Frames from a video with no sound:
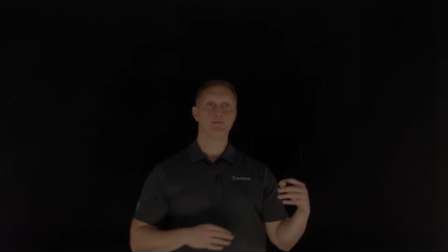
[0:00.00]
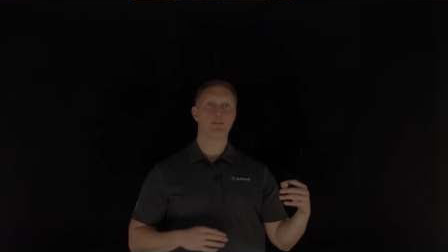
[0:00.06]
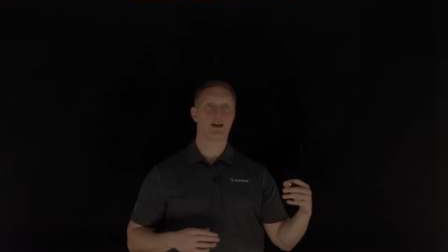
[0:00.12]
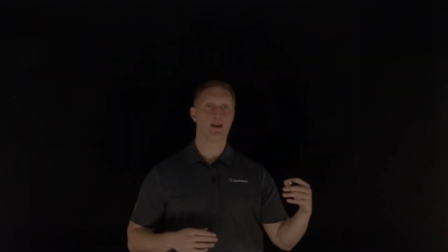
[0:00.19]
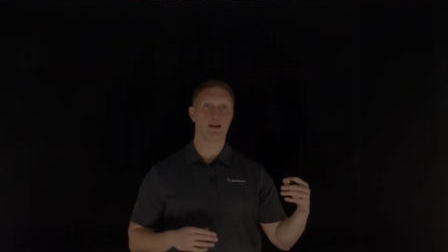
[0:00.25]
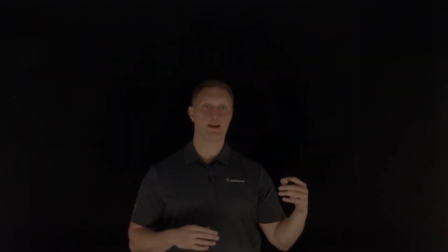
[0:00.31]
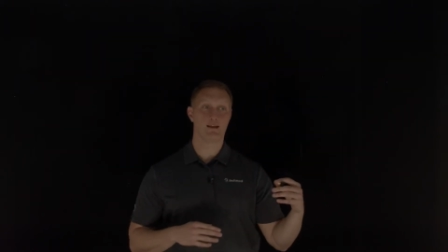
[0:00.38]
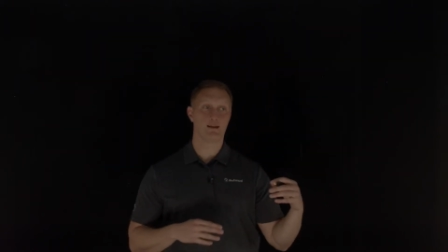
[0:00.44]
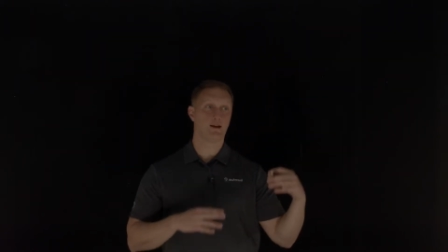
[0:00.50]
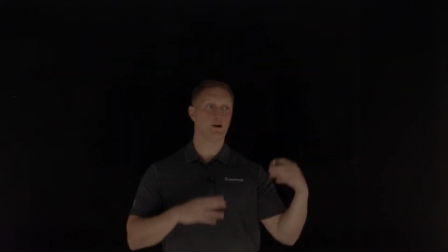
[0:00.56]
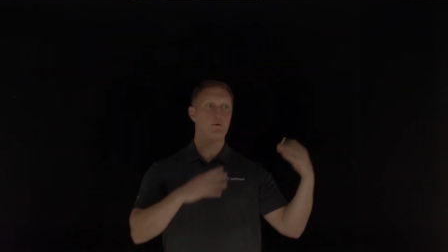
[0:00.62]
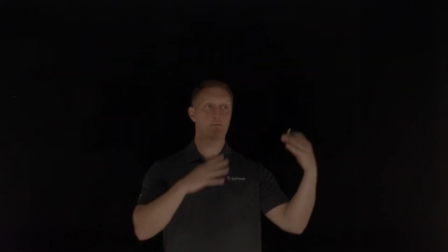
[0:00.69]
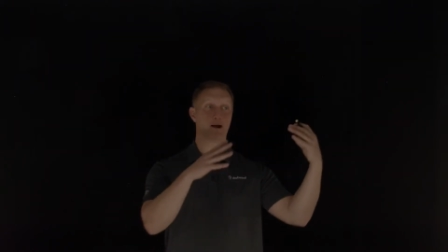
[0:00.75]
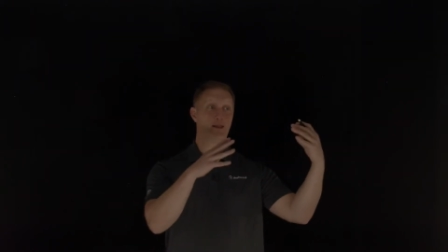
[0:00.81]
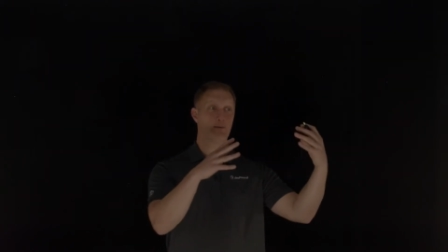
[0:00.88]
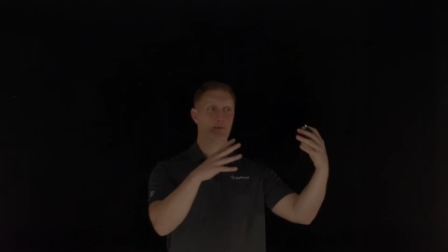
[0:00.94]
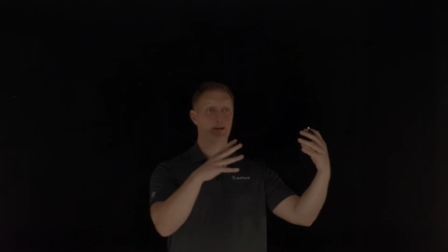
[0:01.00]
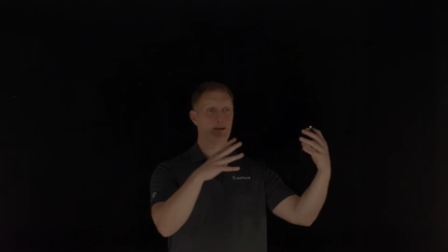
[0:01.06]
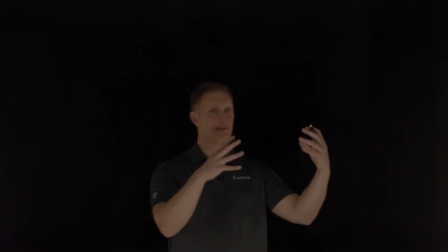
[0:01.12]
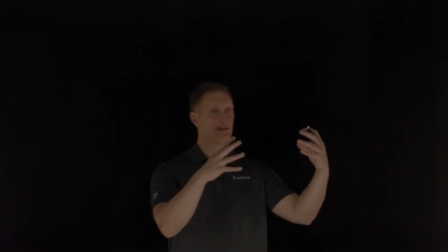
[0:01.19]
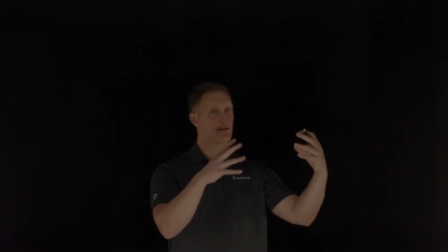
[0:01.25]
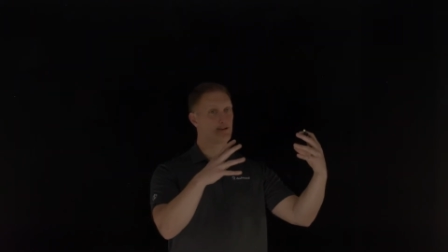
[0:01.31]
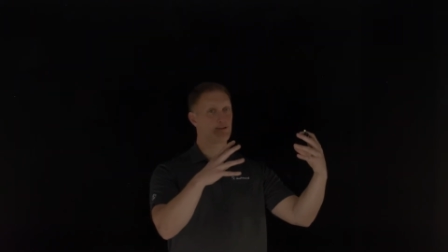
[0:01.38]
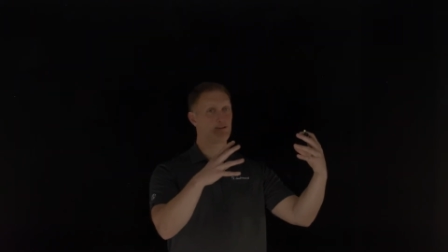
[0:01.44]
and oh, by the way, in
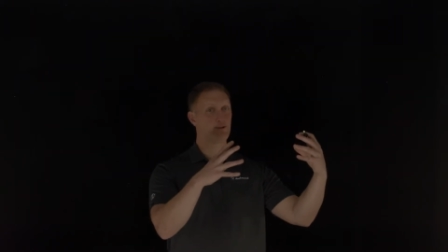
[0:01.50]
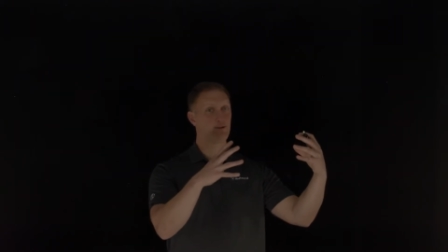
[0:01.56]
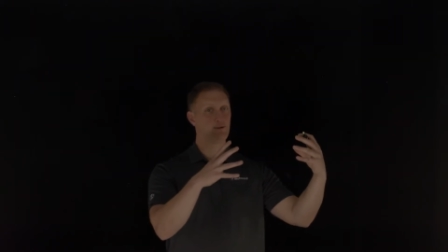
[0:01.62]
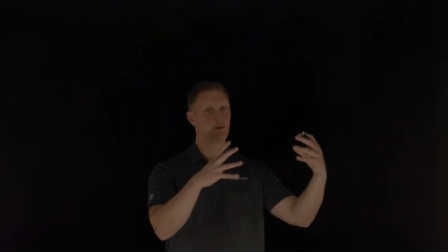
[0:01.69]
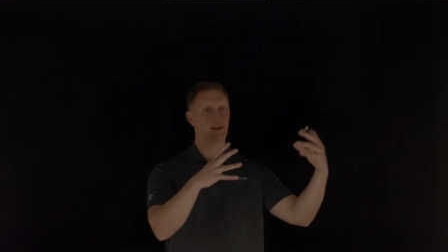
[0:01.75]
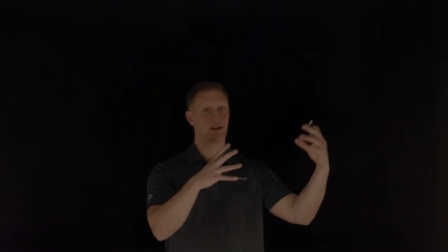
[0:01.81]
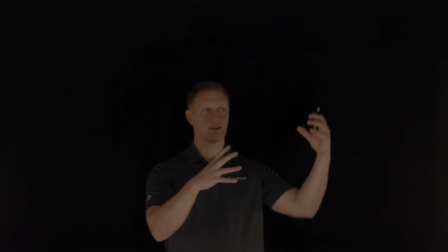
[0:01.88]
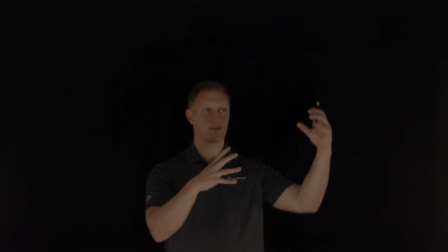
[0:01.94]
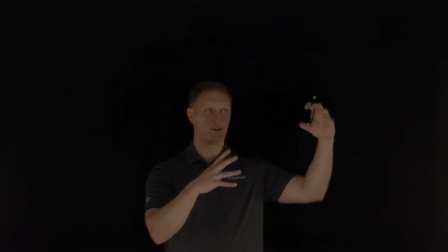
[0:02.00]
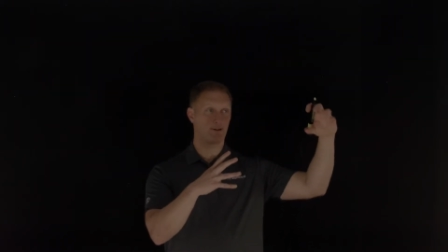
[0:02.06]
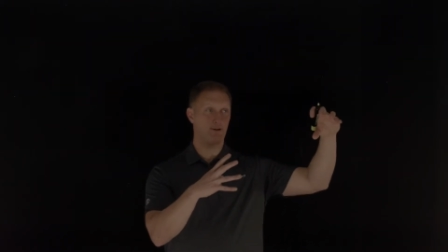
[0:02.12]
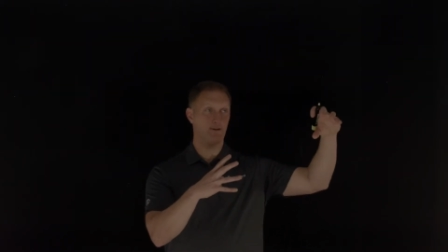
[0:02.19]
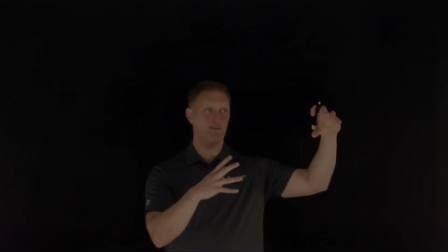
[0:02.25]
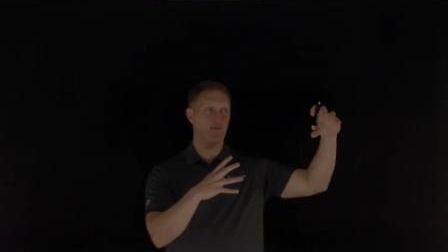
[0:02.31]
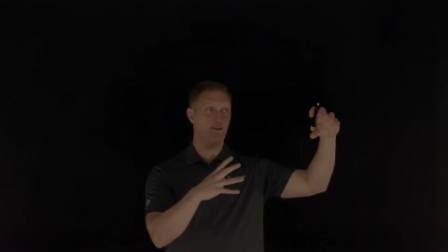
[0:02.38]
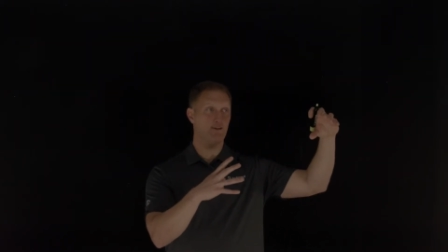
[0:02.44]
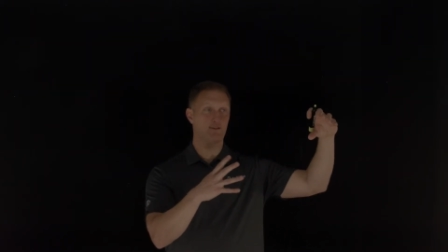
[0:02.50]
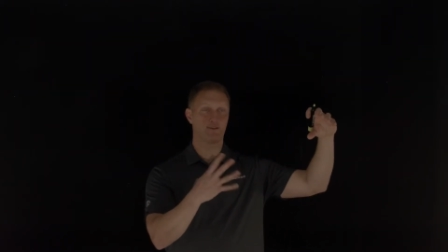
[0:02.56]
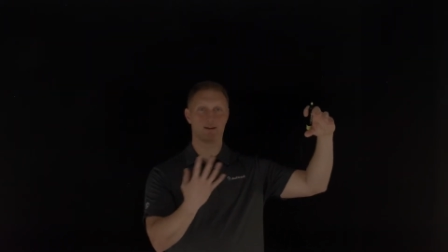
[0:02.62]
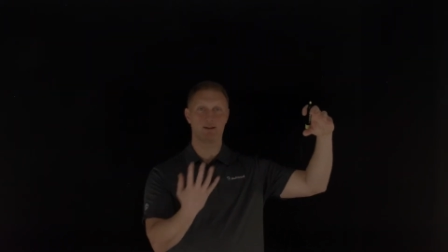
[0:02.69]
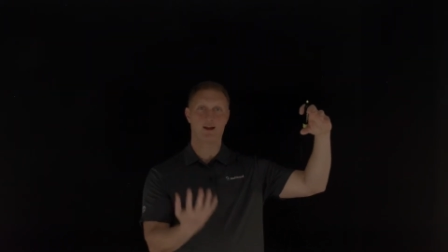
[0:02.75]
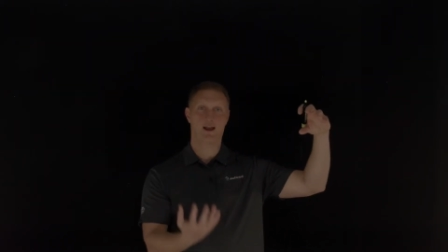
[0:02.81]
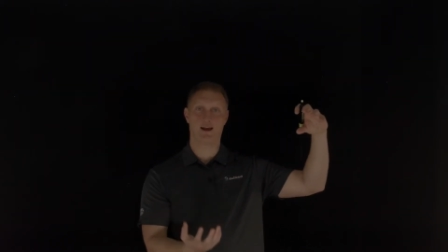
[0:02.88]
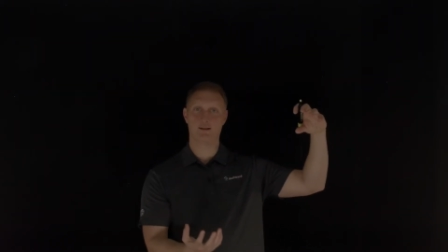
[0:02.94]
version two, that security feature that
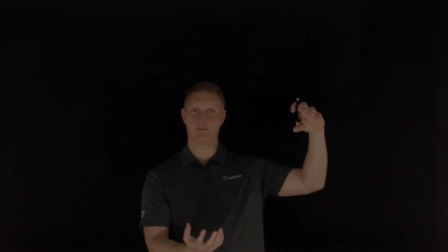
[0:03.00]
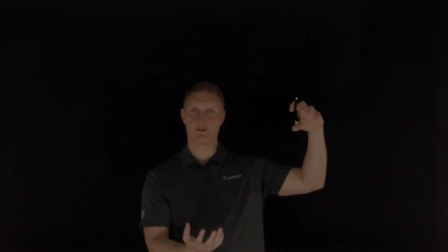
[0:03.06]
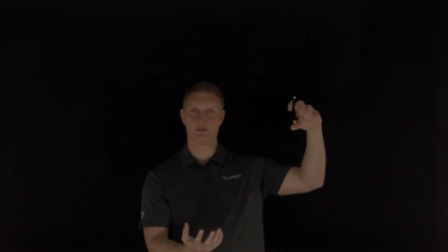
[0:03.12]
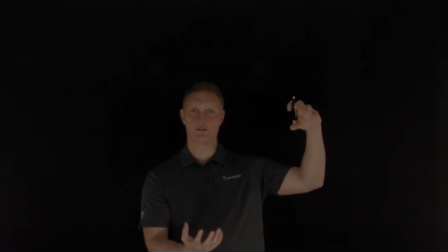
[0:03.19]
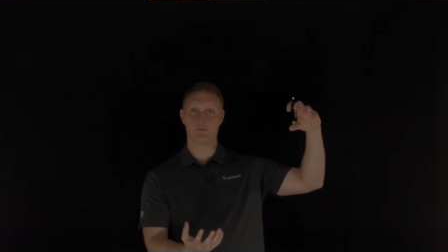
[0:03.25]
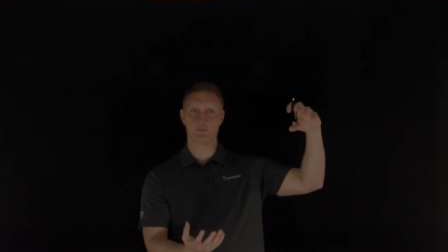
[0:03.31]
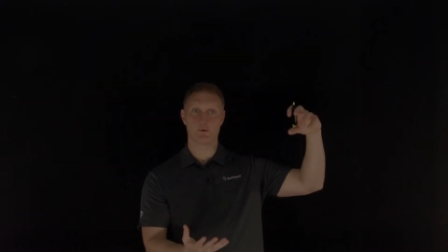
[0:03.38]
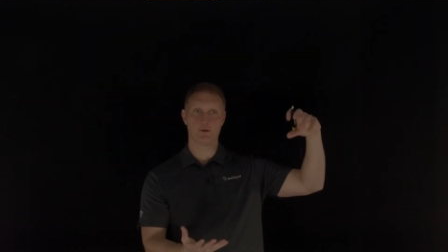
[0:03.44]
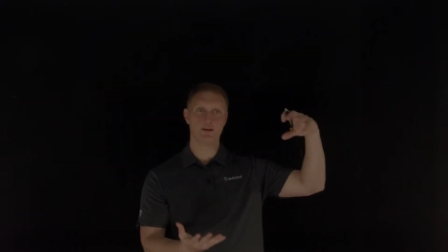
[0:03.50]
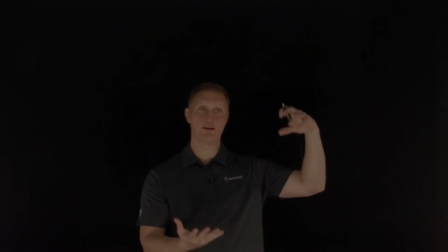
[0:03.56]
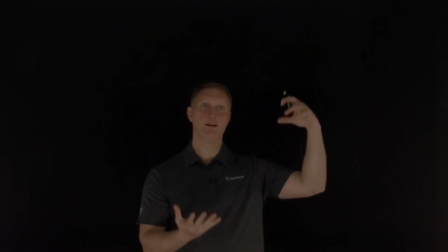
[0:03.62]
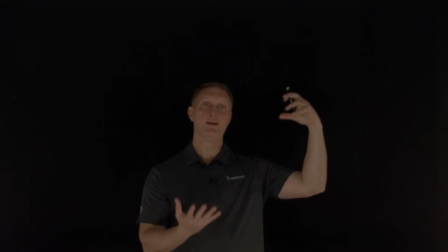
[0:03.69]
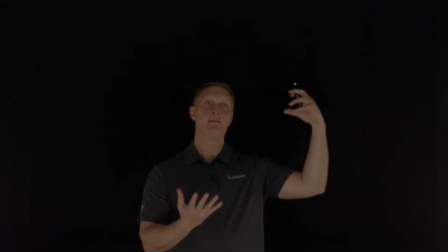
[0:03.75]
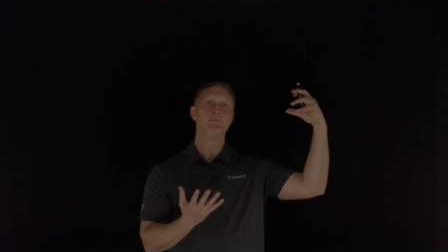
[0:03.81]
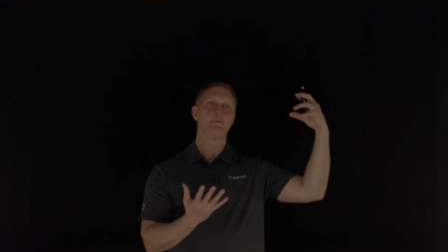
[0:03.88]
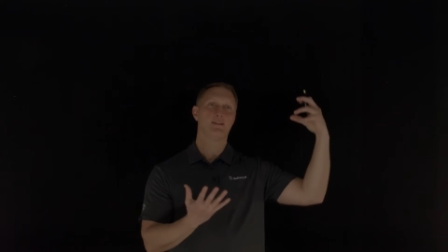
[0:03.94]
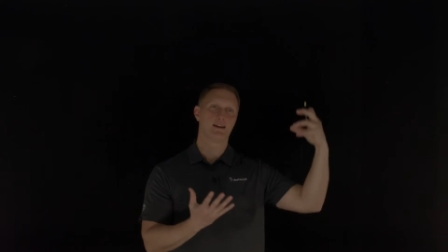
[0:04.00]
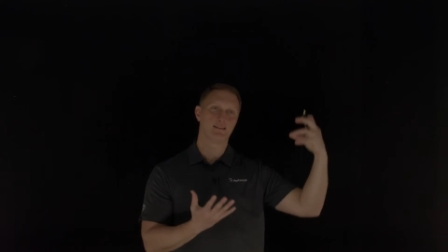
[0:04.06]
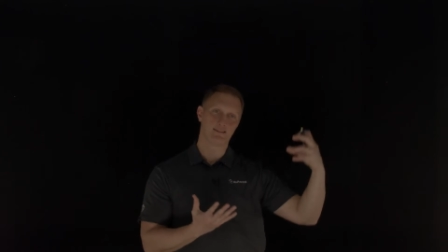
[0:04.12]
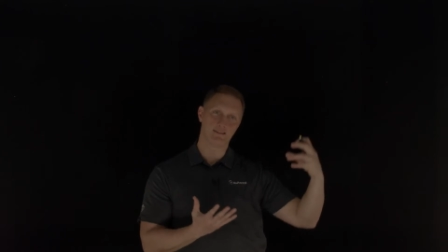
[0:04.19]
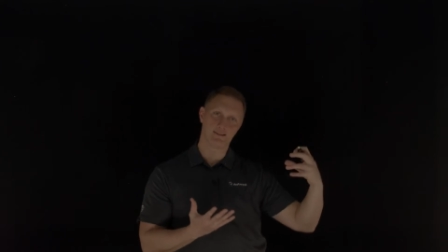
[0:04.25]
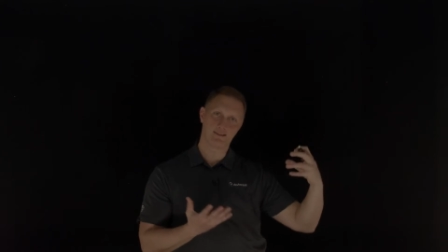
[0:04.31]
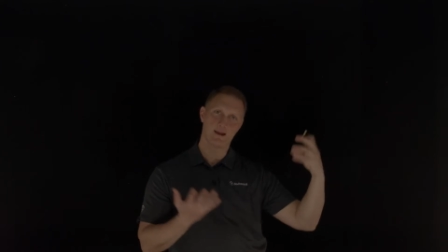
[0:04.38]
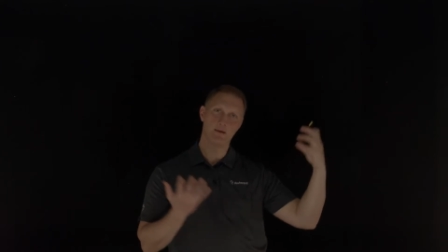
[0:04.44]
you had in version one, that's
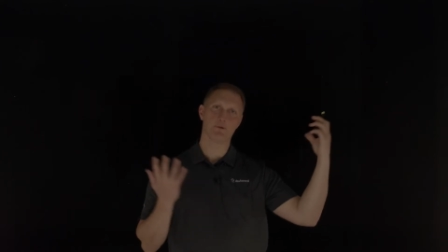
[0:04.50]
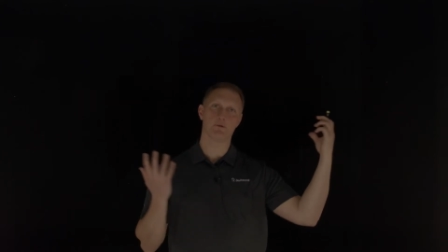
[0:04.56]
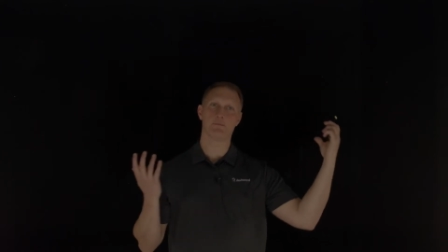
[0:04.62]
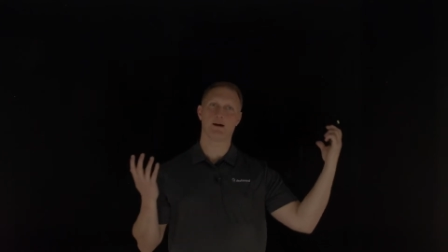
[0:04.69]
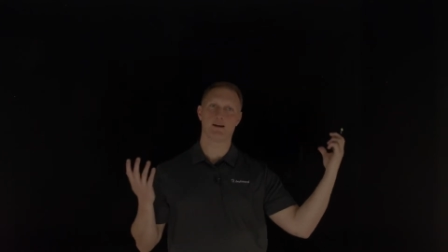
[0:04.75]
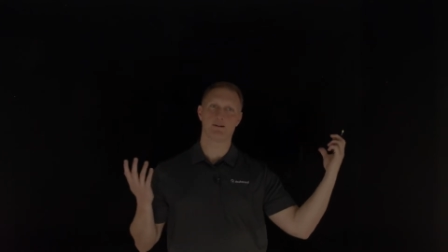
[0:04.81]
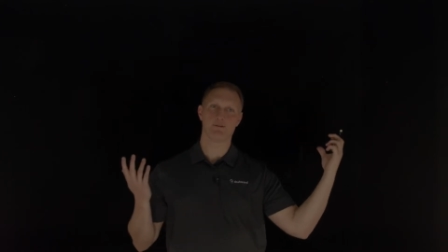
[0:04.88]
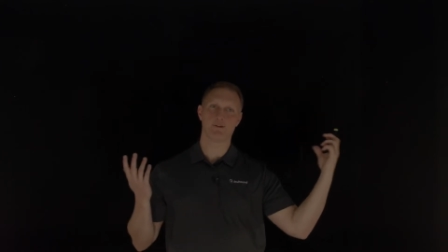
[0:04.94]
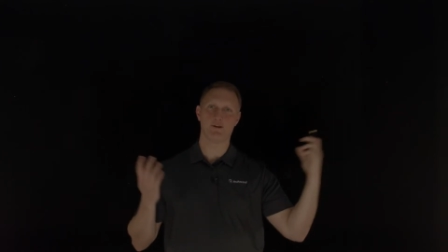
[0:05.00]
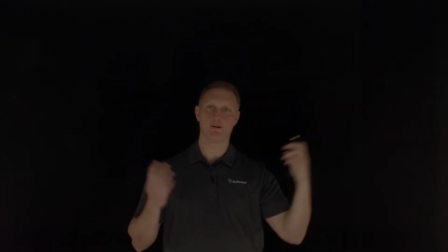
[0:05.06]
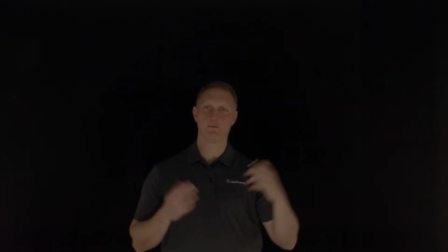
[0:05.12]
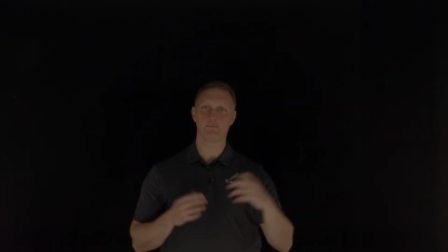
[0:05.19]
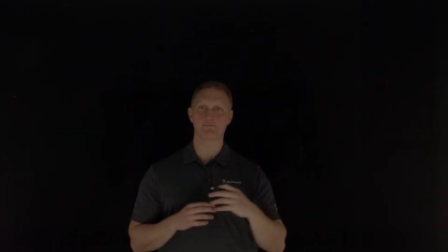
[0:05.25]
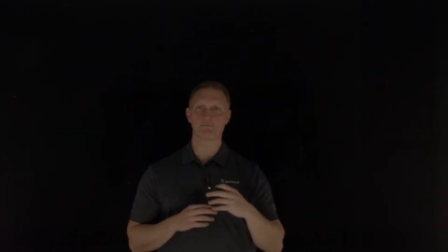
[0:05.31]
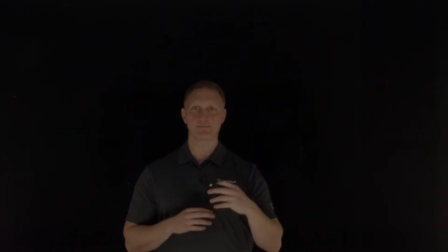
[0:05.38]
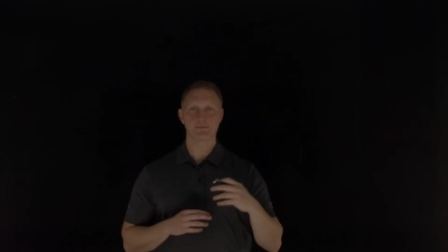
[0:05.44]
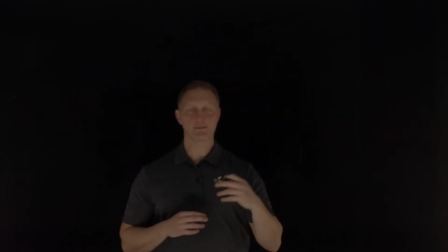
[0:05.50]
disabled by default.